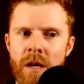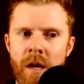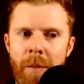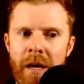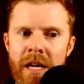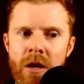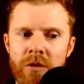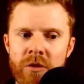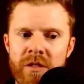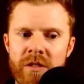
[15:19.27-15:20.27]
But he
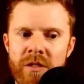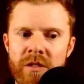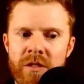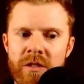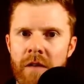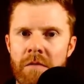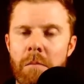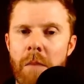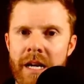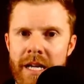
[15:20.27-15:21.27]
also didn't have a lot of
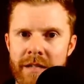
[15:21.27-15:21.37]
money